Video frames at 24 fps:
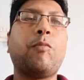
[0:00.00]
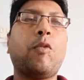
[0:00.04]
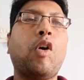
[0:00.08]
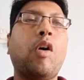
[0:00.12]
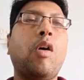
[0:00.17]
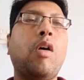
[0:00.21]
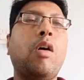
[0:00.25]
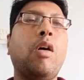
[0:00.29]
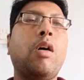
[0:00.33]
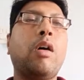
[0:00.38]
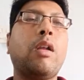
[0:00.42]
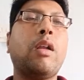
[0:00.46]

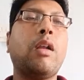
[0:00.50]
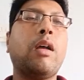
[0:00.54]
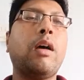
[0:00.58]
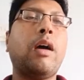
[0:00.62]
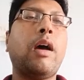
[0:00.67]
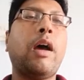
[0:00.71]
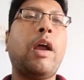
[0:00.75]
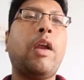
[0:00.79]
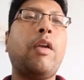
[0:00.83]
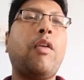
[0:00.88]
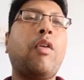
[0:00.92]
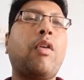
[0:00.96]
or
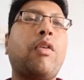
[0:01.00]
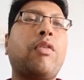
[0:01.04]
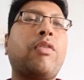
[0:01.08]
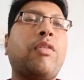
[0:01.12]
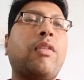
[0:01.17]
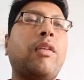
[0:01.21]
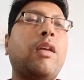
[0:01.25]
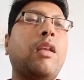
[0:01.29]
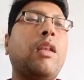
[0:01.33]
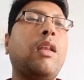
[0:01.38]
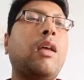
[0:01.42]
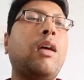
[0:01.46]

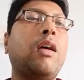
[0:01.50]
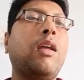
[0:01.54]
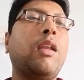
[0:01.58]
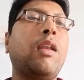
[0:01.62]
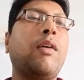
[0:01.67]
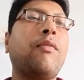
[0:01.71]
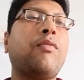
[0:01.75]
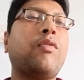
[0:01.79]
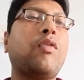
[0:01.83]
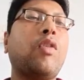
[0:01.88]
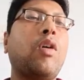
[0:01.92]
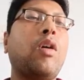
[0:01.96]
hydroxyl
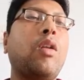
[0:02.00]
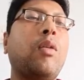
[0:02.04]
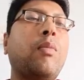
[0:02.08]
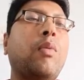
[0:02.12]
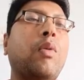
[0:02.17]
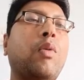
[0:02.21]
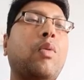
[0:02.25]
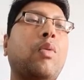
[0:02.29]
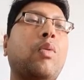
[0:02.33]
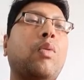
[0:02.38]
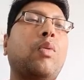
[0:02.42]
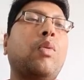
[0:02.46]
naphthol
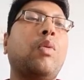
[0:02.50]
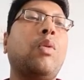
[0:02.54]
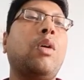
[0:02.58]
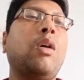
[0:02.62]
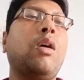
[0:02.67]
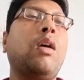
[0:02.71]
blue,